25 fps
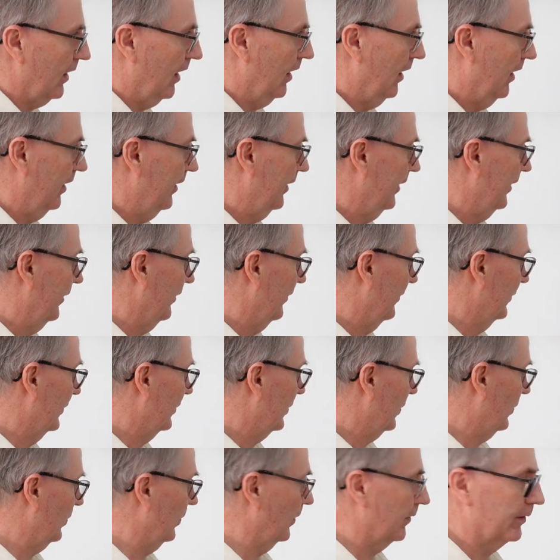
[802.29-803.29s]
though it
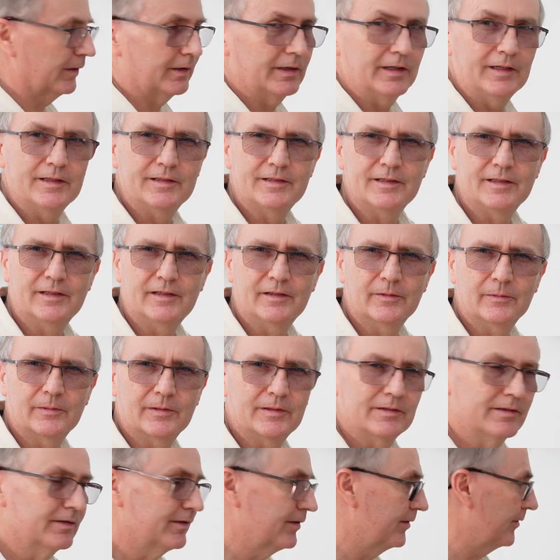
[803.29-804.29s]
was quite easy to
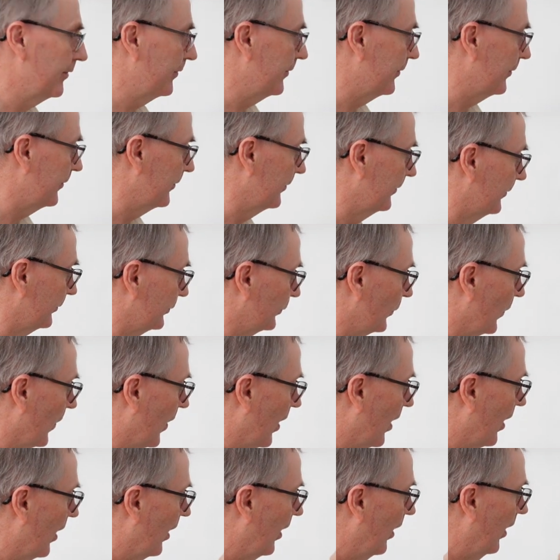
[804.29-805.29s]
install,
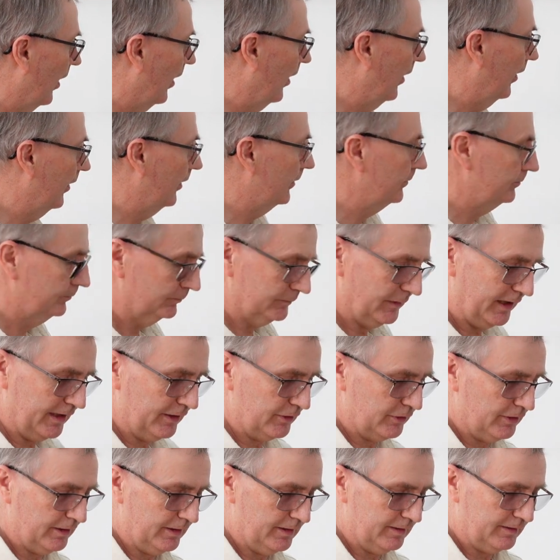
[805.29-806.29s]

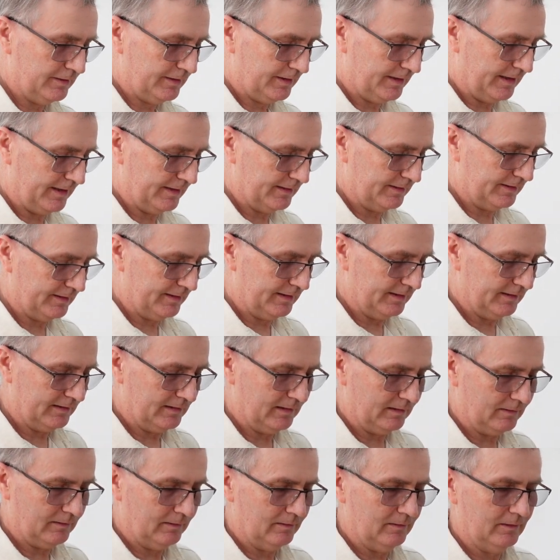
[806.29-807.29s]
actually contains these
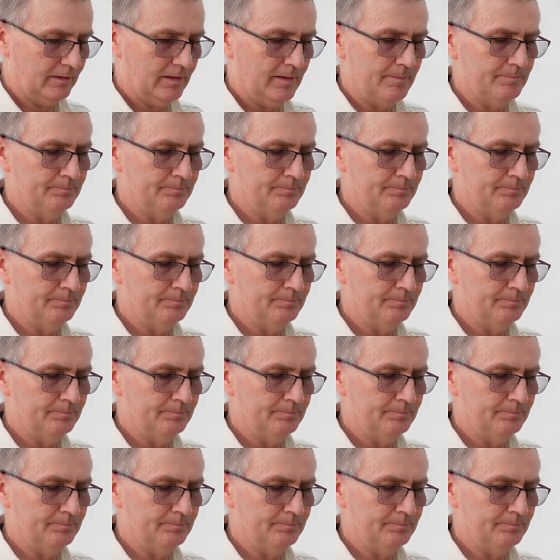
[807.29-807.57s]
little